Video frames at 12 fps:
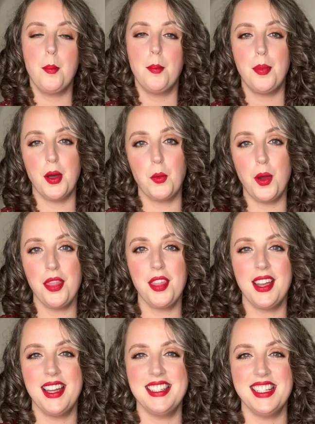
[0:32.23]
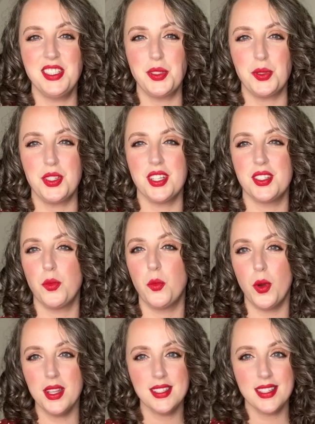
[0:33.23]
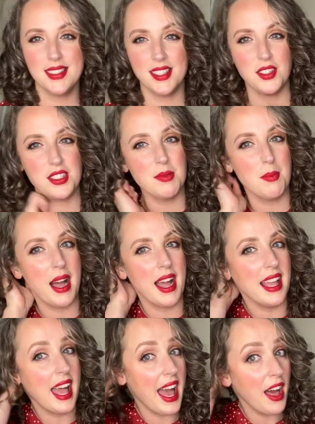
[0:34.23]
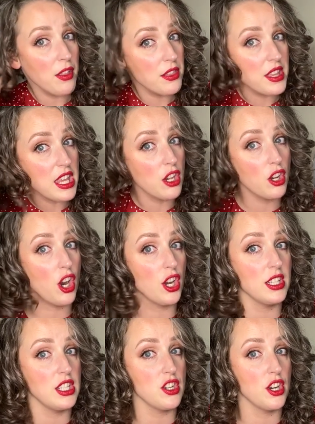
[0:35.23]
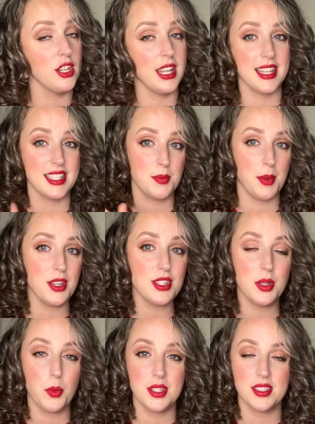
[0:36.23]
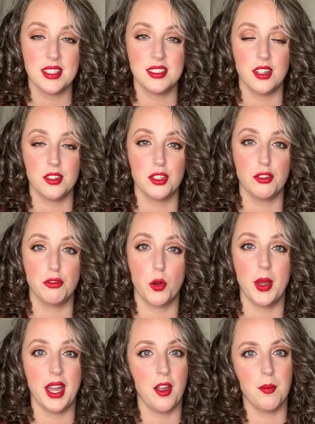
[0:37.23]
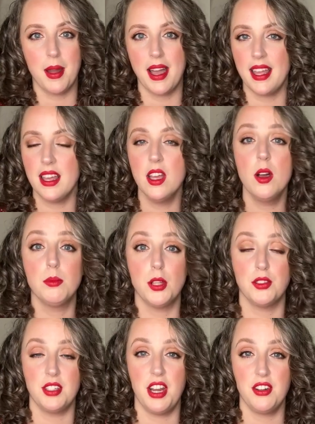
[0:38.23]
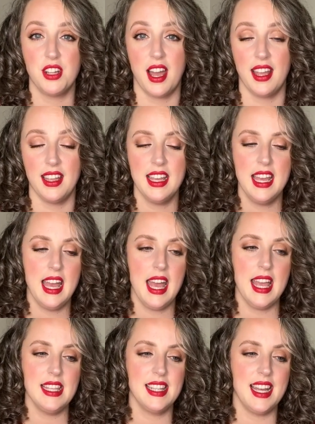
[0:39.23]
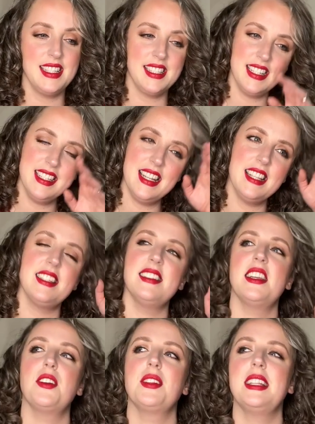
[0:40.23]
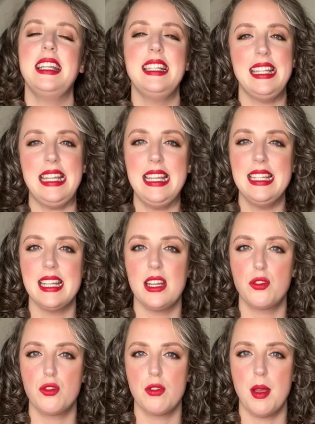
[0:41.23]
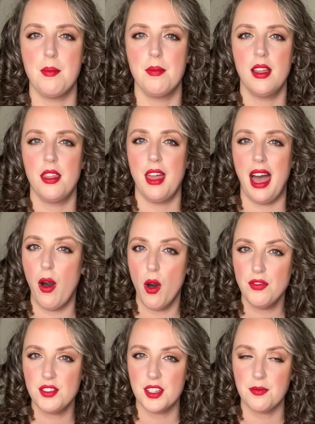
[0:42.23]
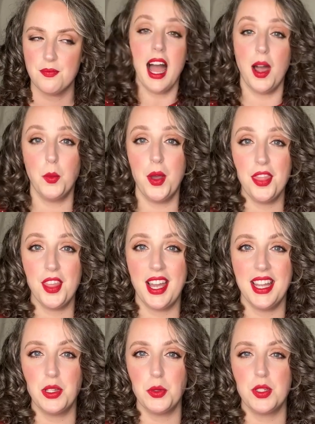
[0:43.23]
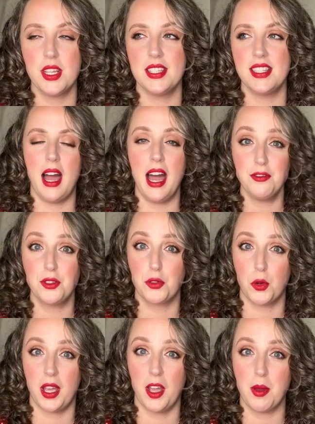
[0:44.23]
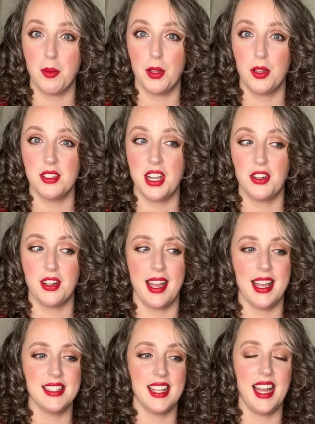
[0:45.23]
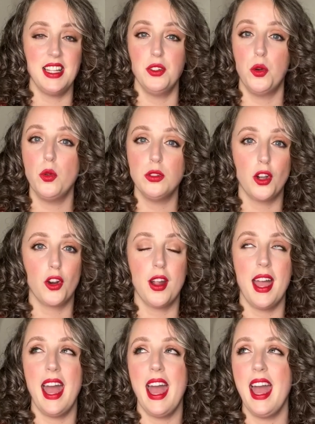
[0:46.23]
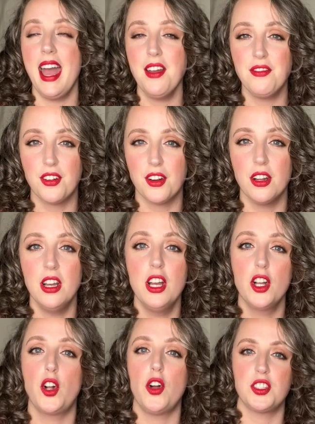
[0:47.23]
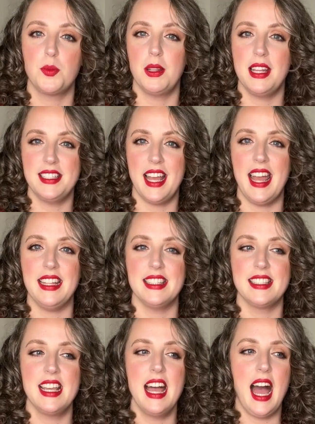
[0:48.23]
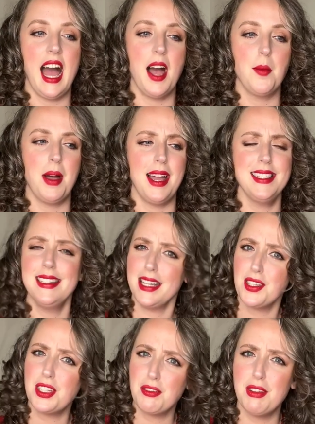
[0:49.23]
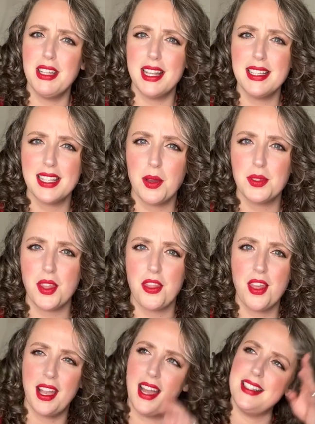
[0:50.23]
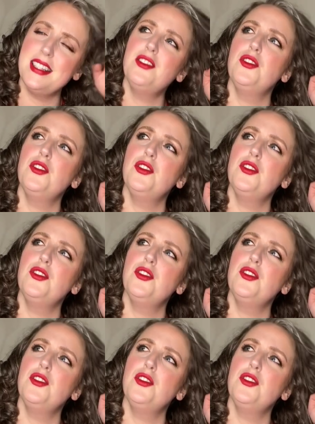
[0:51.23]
But one thing I did notice once I started my healthy curly journey, especially once I started growing out my blonde hair dye, is that I didn't necessarily need a trim that often. And one thing I noticed after growing out my blonde hair dye is that I no longer ever got split ends. Um, I didn't actually realise that was a thing. I didn't